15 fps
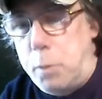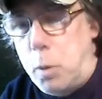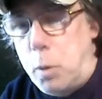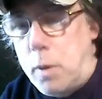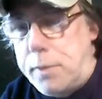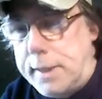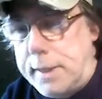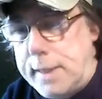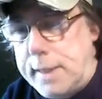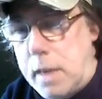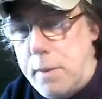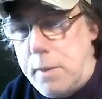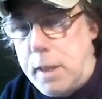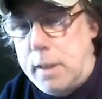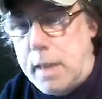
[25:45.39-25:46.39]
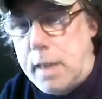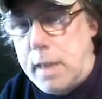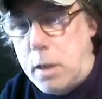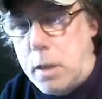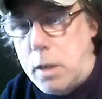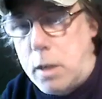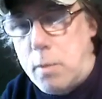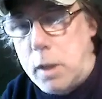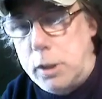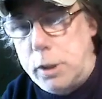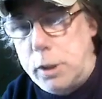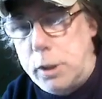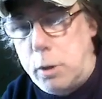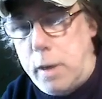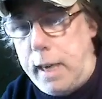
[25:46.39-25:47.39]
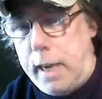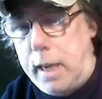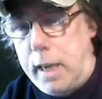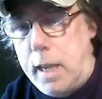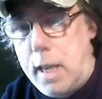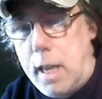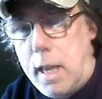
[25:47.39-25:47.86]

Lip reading: pull up the sound manager. I know I'm on screen.